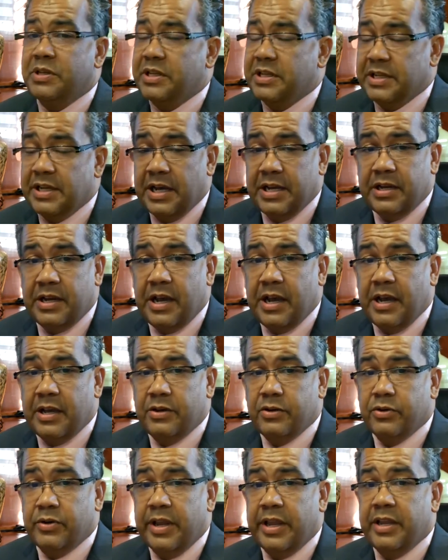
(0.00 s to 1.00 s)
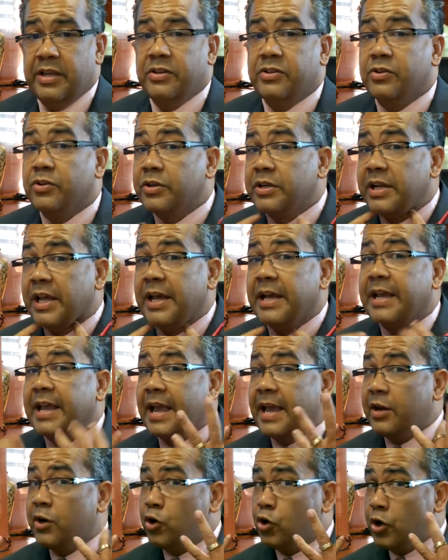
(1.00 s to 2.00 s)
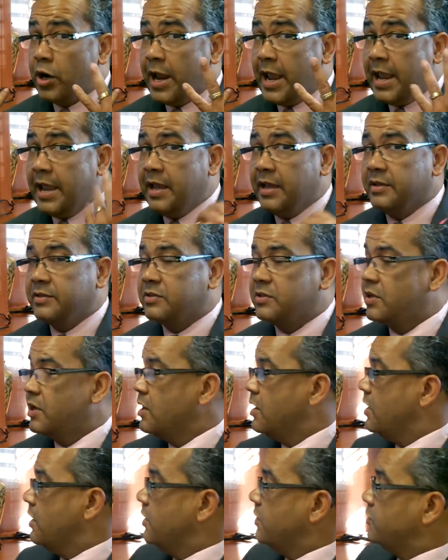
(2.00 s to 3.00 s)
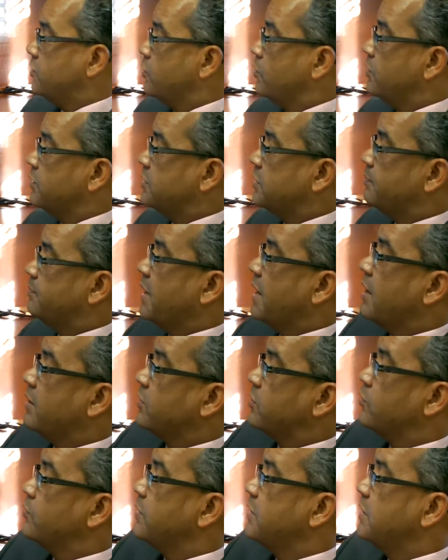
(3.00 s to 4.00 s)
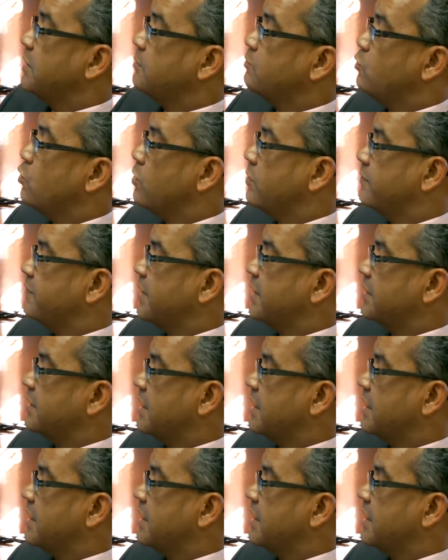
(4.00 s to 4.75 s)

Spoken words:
cannot hide her age, her neck and her hands. So it's about creating more of that